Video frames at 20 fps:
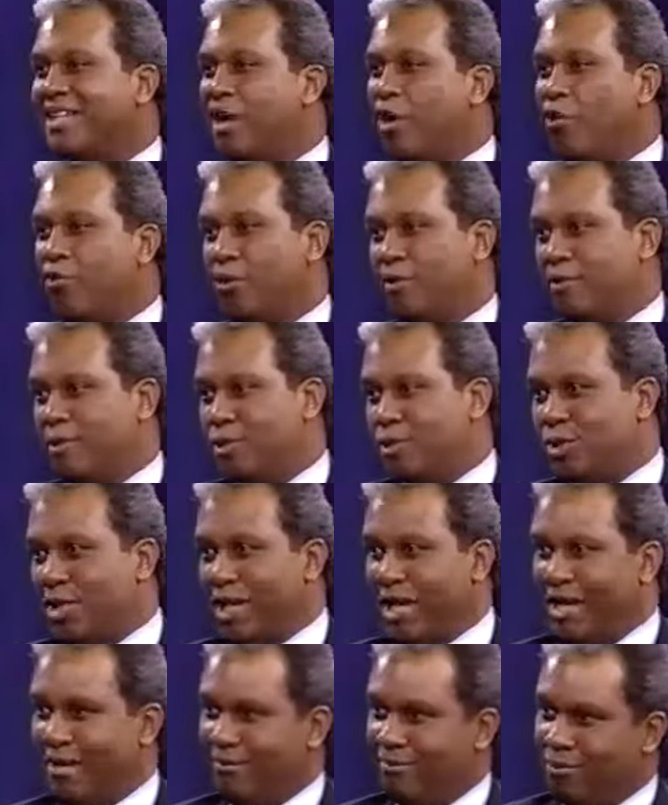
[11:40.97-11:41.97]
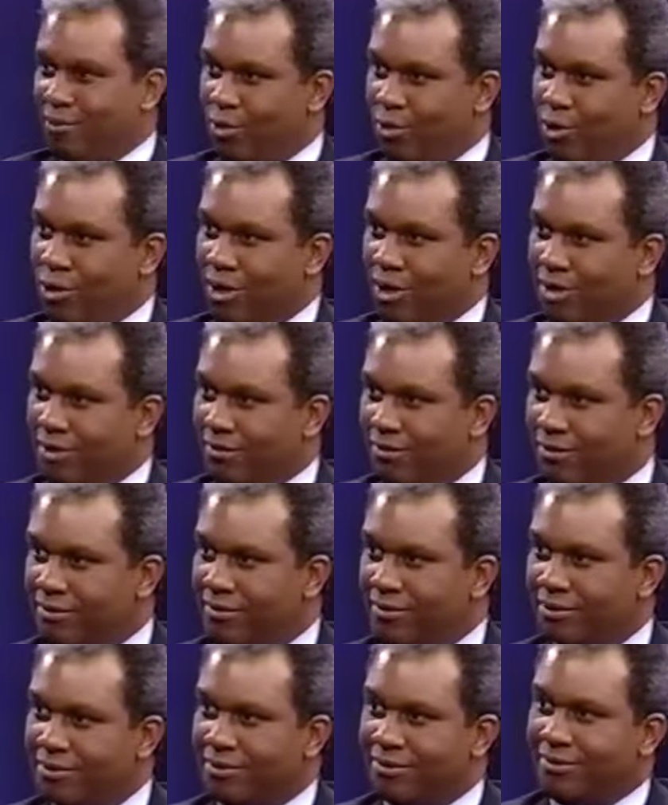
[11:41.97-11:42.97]
overview time for
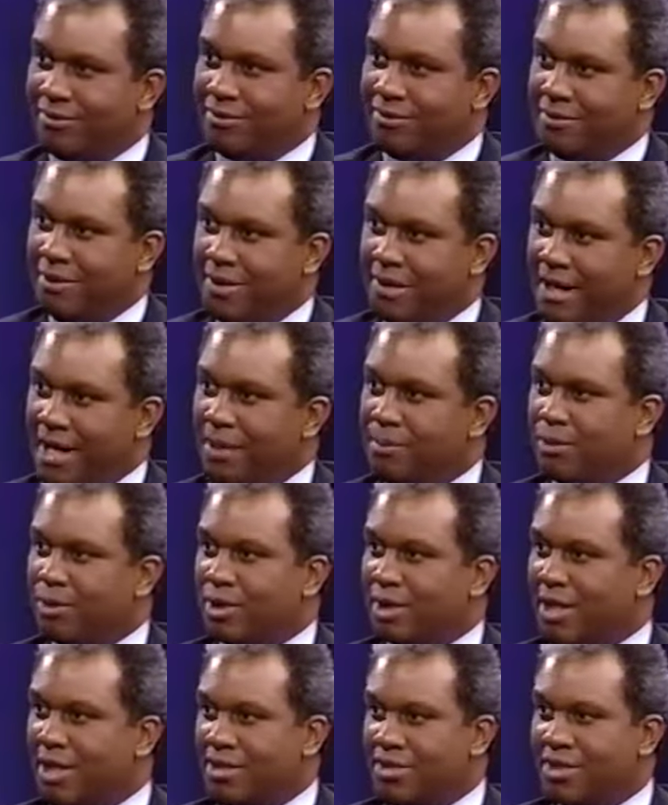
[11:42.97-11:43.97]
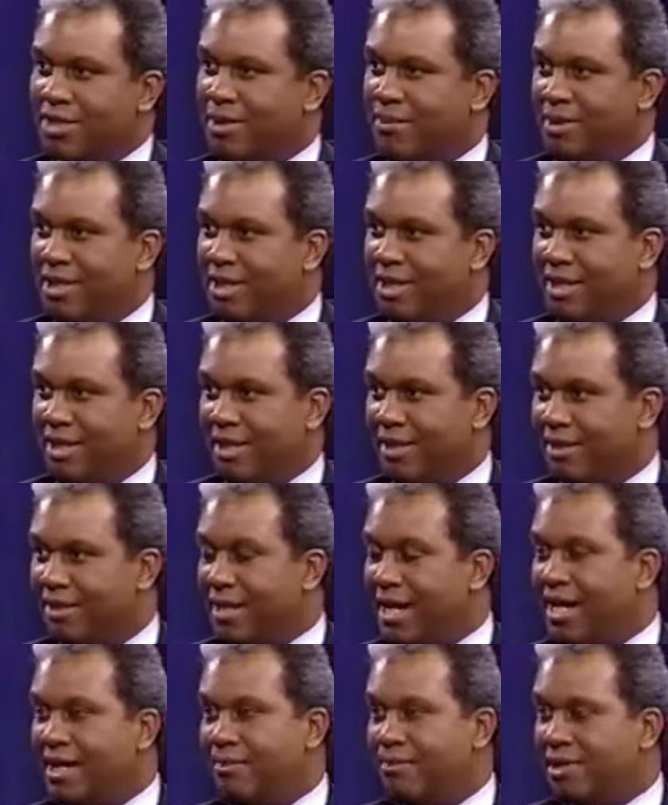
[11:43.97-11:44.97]
hypoglycemia and
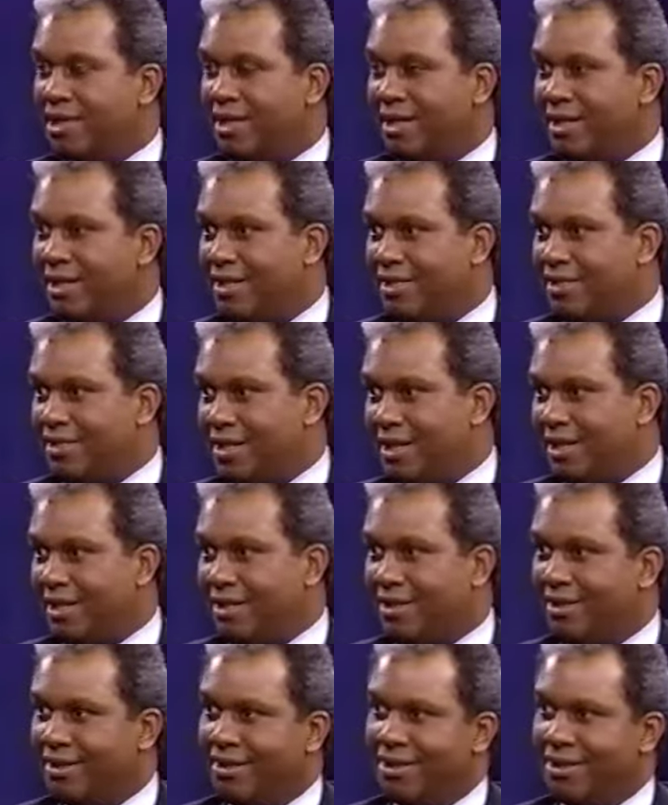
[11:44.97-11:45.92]
diabetes and